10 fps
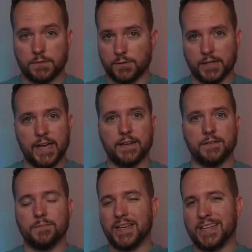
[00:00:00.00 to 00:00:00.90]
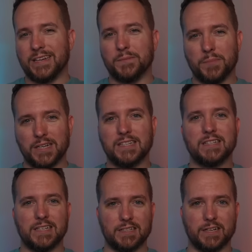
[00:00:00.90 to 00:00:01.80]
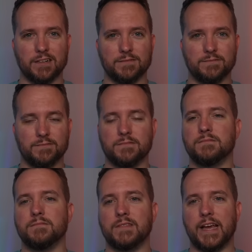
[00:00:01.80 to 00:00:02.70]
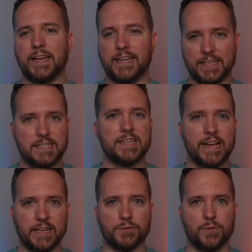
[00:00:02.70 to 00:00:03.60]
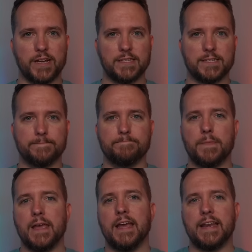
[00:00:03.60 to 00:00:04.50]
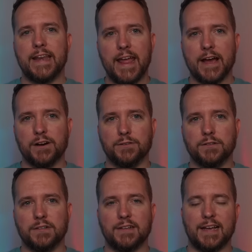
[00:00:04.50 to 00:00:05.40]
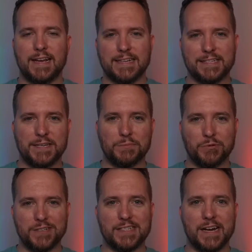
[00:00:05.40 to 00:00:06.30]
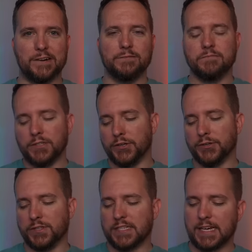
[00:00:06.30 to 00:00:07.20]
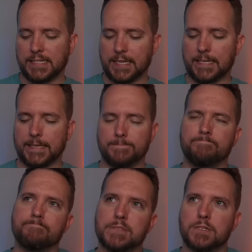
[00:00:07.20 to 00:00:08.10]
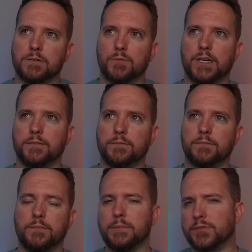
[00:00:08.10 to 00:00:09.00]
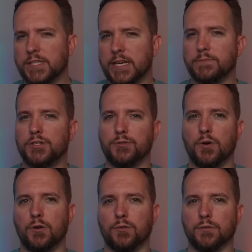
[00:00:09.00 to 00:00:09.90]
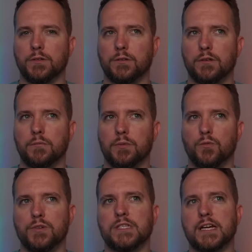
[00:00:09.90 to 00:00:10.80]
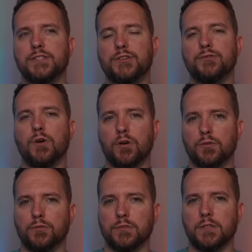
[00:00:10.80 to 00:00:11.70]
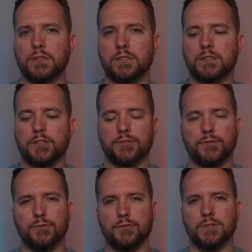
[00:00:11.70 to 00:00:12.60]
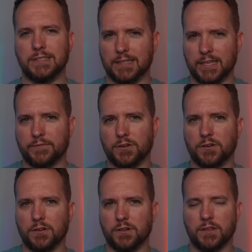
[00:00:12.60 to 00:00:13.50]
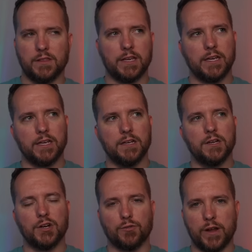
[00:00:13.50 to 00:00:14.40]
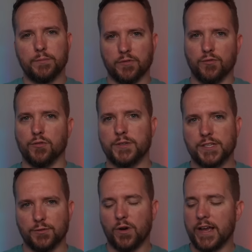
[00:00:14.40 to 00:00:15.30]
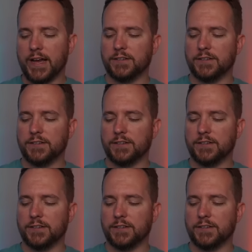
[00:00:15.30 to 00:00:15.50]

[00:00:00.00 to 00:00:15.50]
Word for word: So again, making it abundantly clear that he is staying in the race. Now, as he points out, you know, this idea that, well, people say I'm too old. But was I too old to deliver the great performance in the White